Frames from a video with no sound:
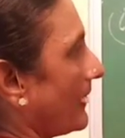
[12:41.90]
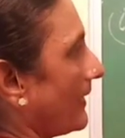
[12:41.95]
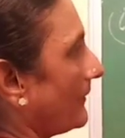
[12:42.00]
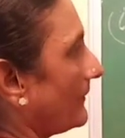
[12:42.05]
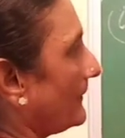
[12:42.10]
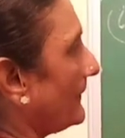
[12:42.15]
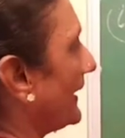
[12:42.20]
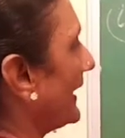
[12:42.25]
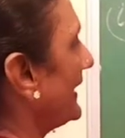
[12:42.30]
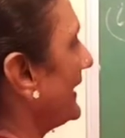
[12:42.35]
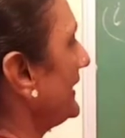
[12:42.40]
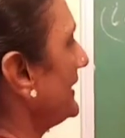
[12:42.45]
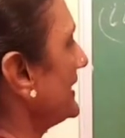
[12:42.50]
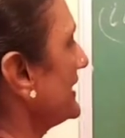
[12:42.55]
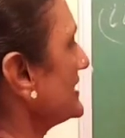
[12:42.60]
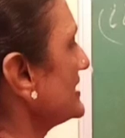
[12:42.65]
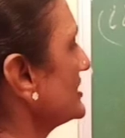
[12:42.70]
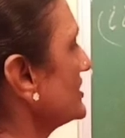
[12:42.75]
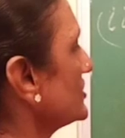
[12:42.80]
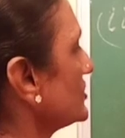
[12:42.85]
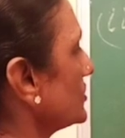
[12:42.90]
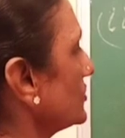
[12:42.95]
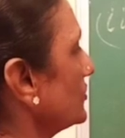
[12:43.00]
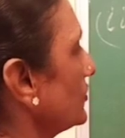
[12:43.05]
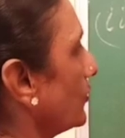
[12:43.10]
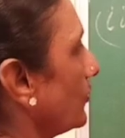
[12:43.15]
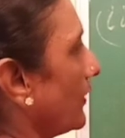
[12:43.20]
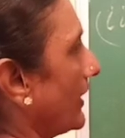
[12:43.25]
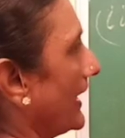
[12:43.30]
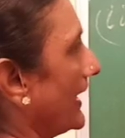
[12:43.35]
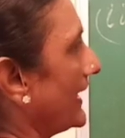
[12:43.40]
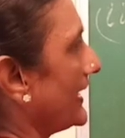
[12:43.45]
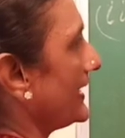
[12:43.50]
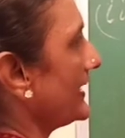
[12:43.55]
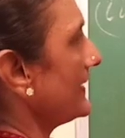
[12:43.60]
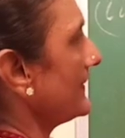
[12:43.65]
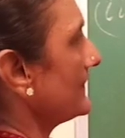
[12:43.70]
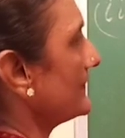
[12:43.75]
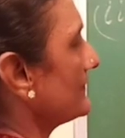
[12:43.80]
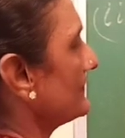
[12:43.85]
minus
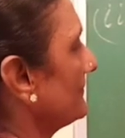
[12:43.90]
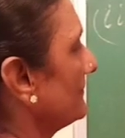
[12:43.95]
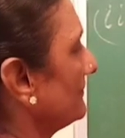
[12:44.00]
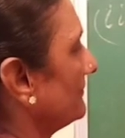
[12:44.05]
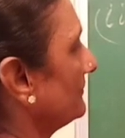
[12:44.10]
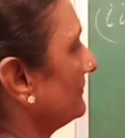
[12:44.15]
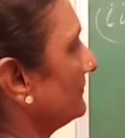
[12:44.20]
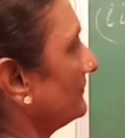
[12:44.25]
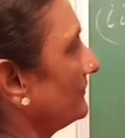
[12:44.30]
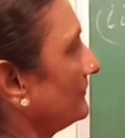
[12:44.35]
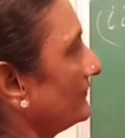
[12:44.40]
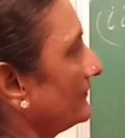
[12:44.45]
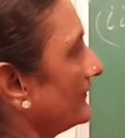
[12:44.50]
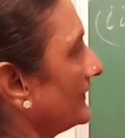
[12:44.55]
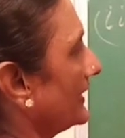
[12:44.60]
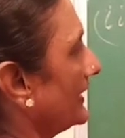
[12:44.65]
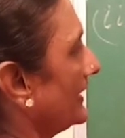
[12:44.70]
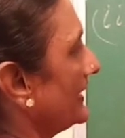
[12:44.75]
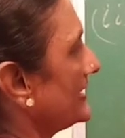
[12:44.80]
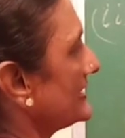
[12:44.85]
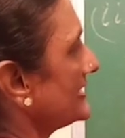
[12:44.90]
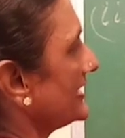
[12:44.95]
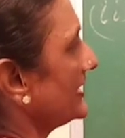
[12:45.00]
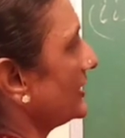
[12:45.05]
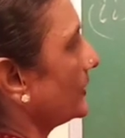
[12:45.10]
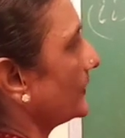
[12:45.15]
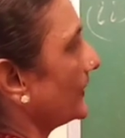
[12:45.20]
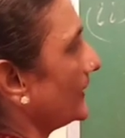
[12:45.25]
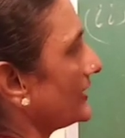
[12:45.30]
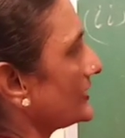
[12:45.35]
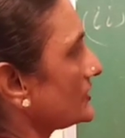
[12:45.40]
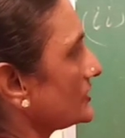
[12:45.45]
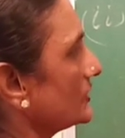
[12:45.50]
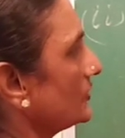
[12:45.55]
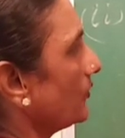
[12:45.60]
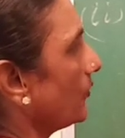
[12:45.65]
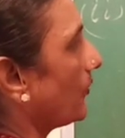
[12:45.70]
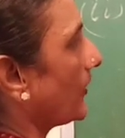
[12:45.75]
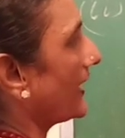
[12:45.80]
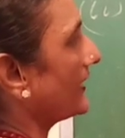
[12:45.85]
2y is equal
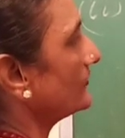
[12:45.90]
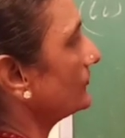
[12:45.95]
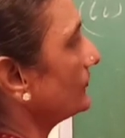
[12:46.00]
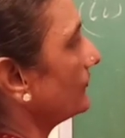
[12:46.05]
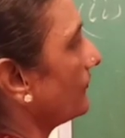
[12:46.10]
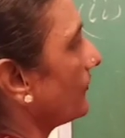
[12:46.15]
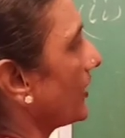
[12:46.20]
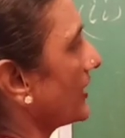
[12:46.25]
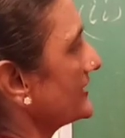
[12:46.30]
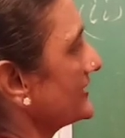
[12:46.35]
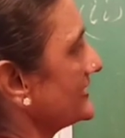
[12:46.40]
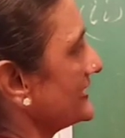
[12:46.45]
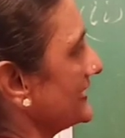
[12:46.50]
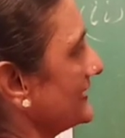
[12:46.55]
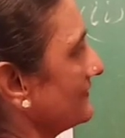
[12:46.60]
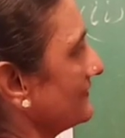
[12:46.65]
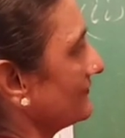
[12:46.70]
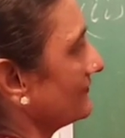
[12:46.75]
to 140.